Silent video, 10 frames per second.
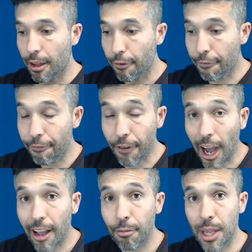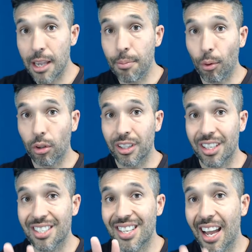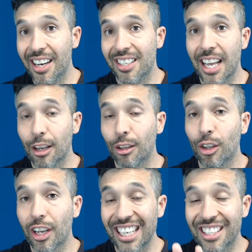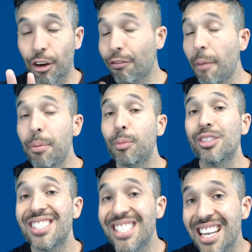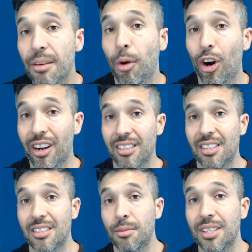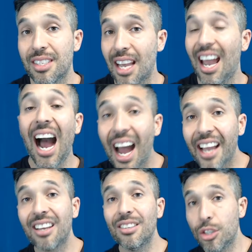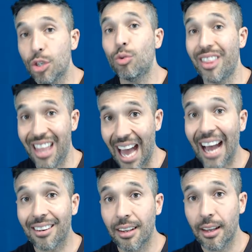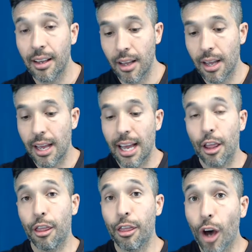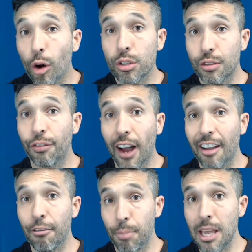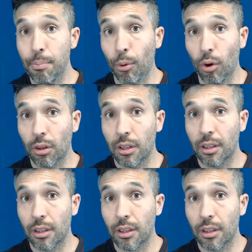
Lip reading: 5 people decide to take a look, or 5 people see the marketing system and say, I can do that. Those 5 people,